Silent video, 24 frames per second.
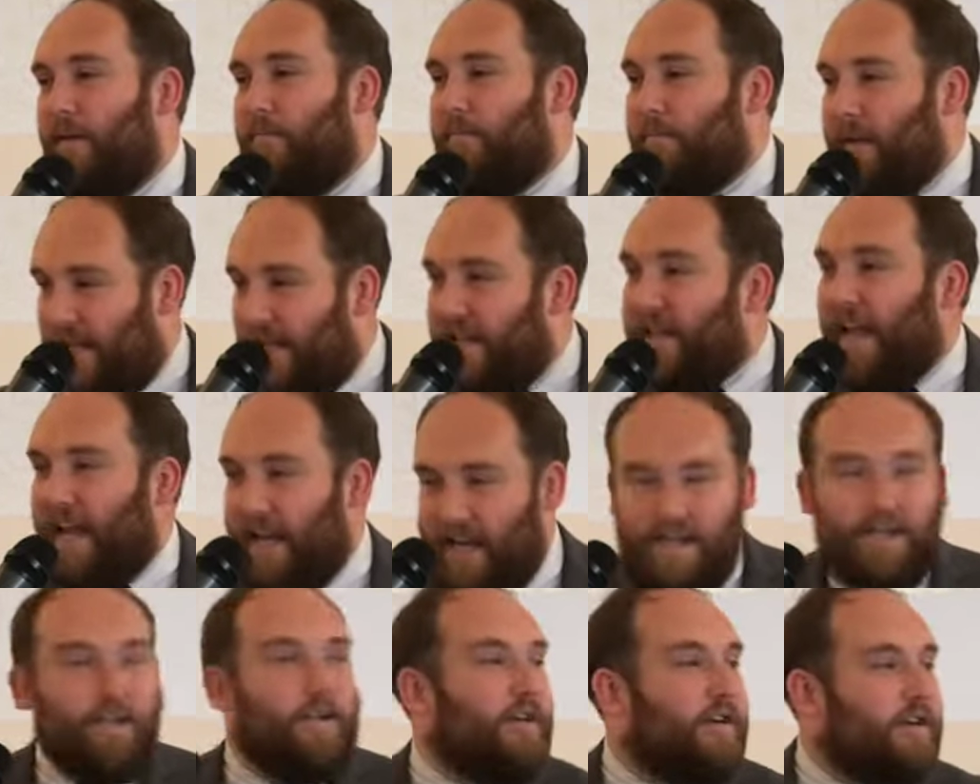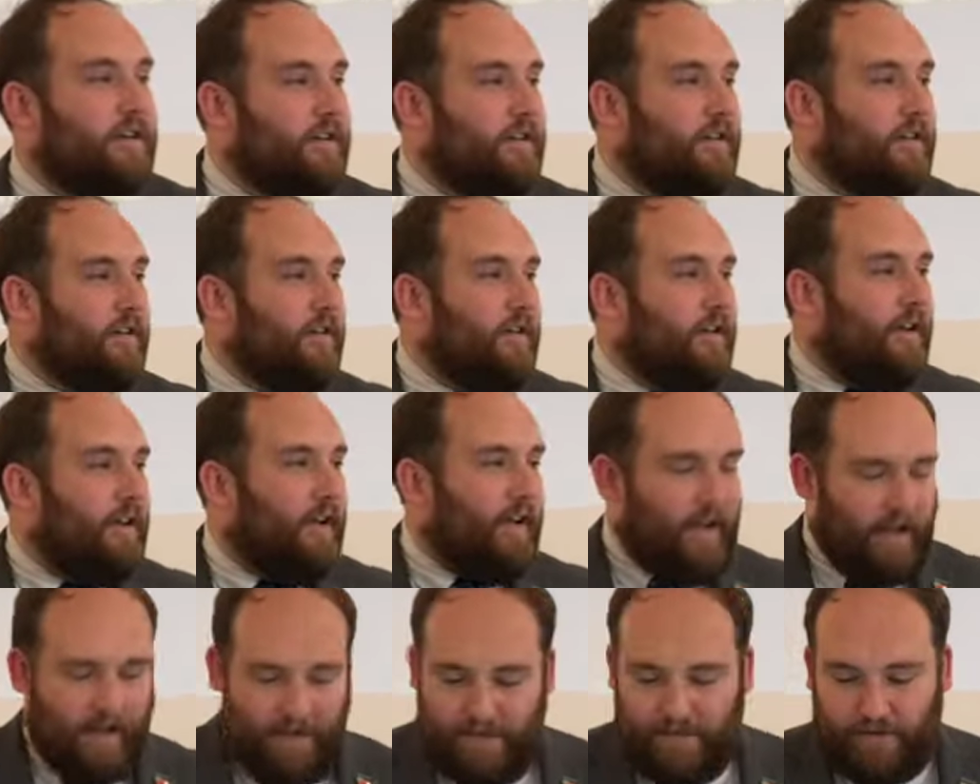but in the here
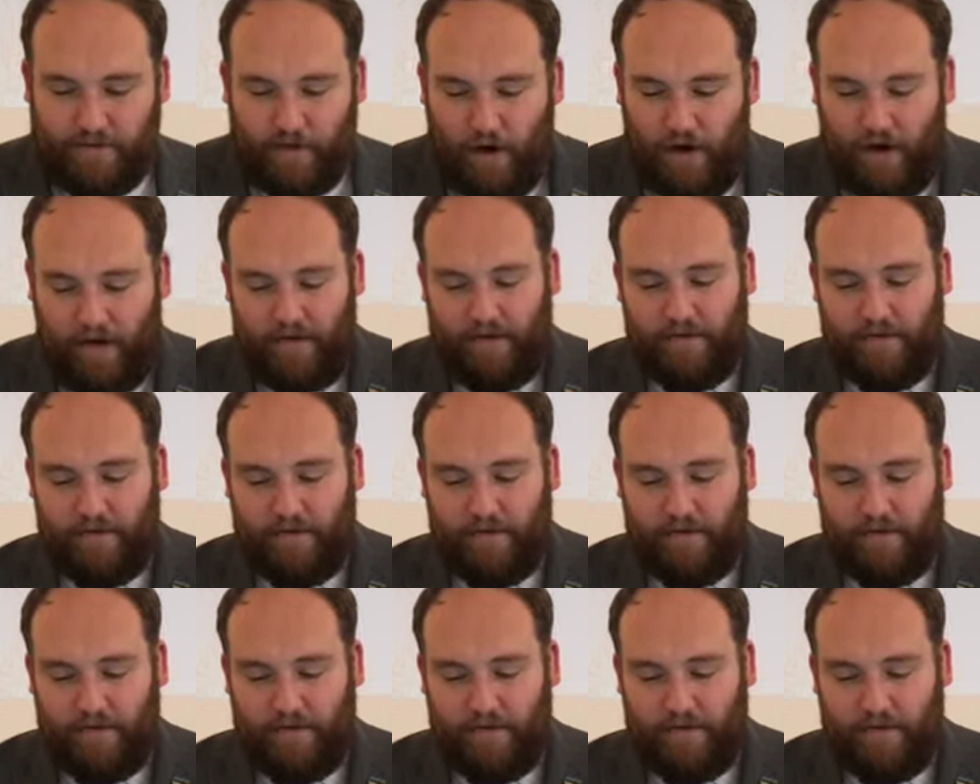and now.